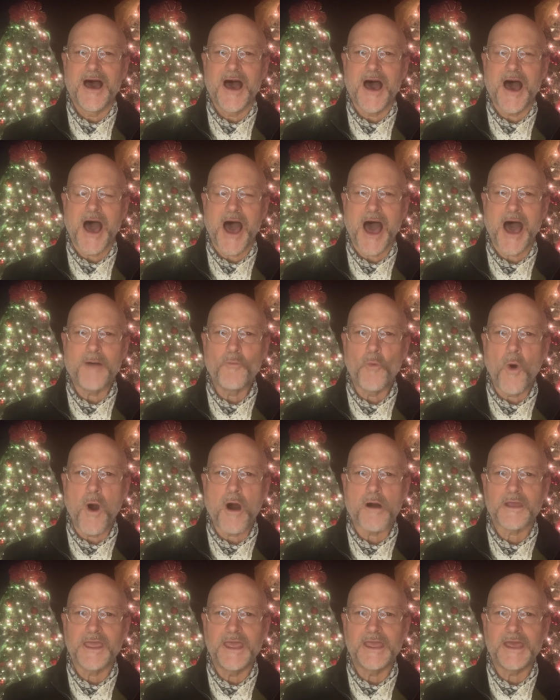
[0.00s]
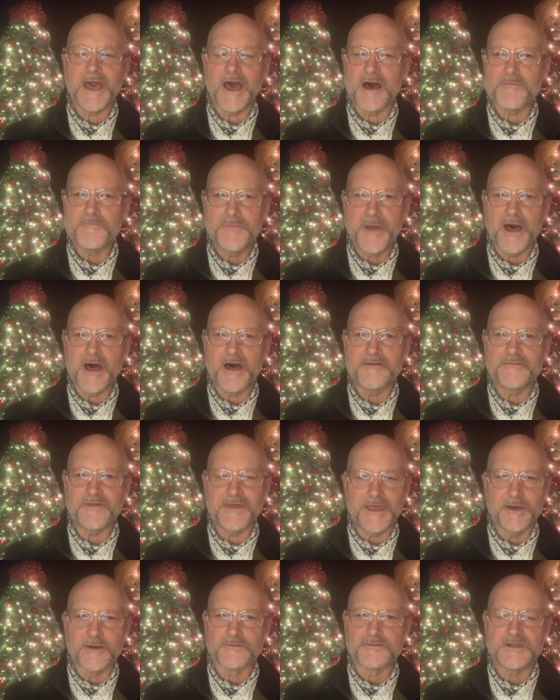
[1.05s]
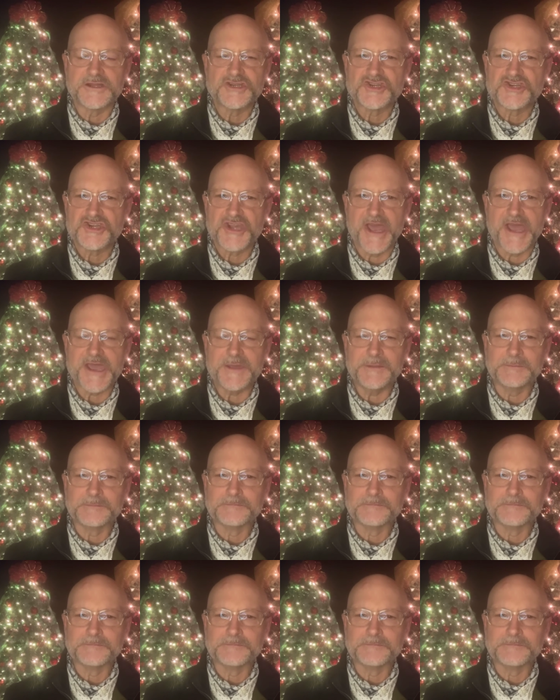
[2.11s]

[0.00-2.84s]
I'm walking above guilt and shame.